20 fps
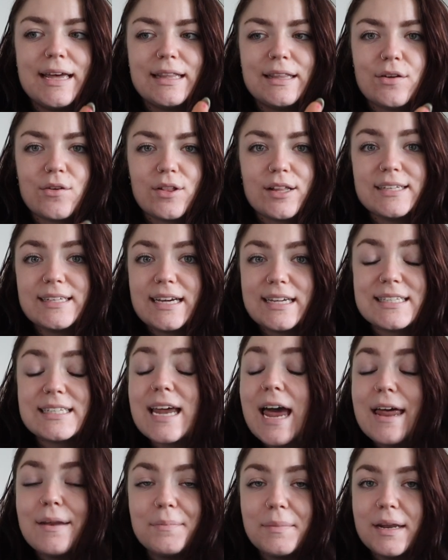It literally takes
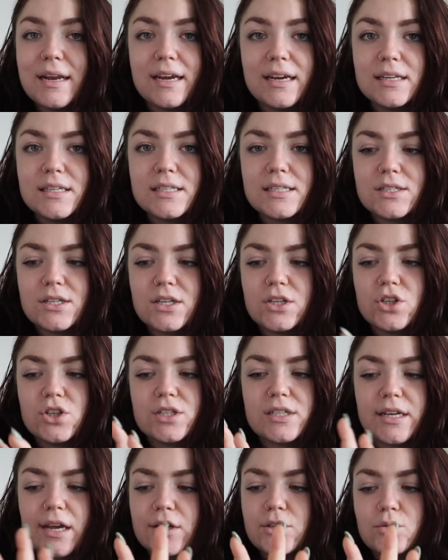10 minutes to
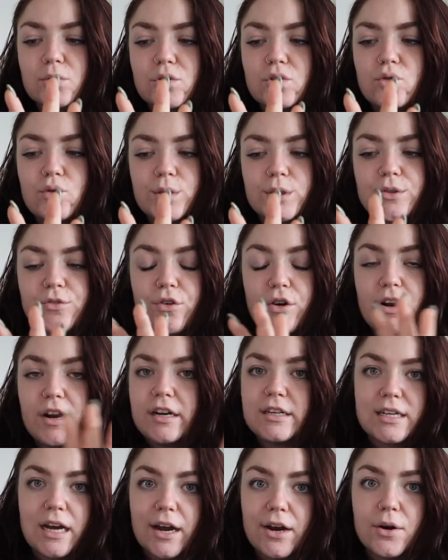just schedule shorts for an
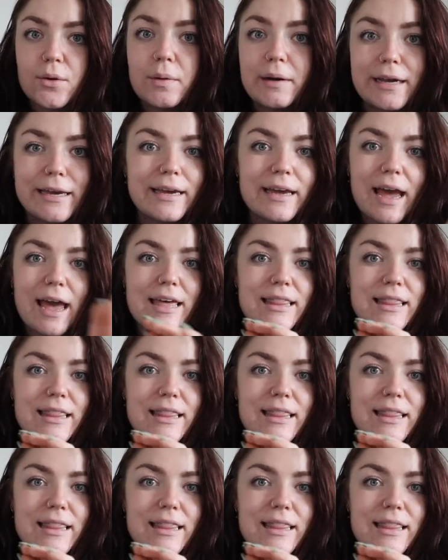entire week